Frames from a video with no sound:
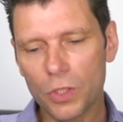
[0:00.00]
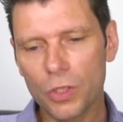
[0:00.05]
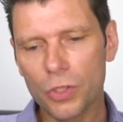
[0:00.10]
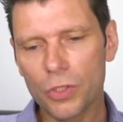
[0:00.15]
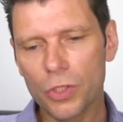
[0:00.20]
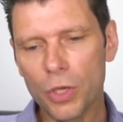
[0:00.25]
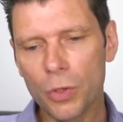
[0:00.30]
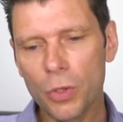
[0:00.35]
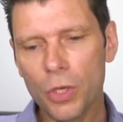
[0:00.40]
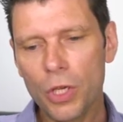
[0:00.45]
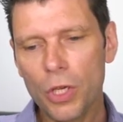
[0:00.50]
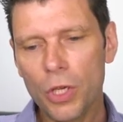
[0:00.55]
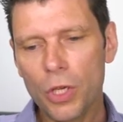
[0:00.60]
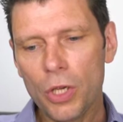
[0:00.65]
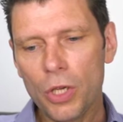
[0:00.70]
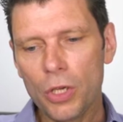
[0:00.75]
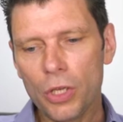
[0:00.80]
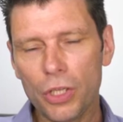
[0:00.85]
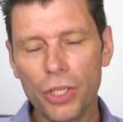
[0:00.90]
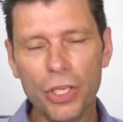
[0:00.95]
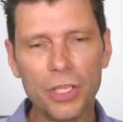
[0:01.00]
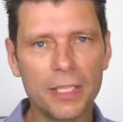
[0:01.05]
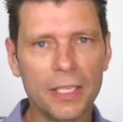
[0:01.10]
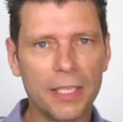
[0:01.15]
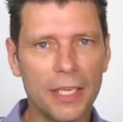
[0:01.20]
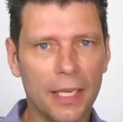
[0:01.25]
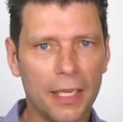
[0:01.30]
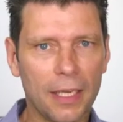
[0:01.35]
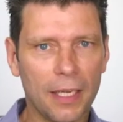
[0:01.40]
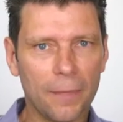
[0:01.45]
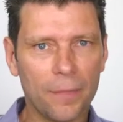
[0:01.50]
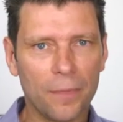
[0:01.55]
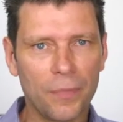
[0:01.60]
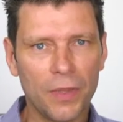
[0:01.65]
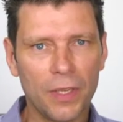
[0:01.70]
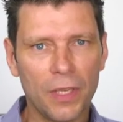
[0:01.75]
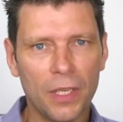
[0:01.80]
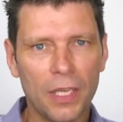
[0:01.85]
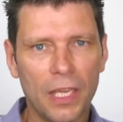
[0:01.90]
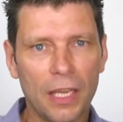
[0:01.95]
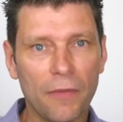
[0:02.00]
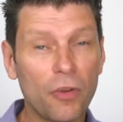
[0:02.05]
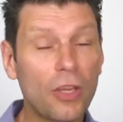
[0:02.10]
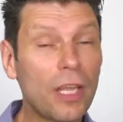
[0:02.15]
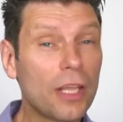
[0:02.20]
So here's the kicker. If you